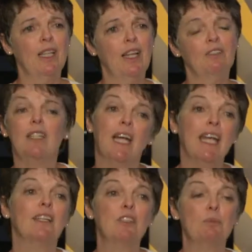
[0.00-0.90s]
life, and I
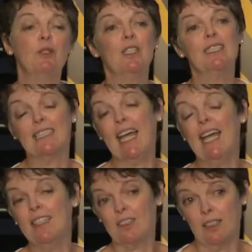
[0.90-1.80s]
had experienced
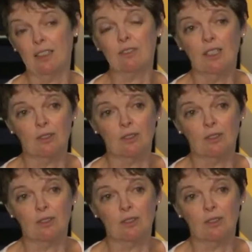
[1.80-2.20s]
as a,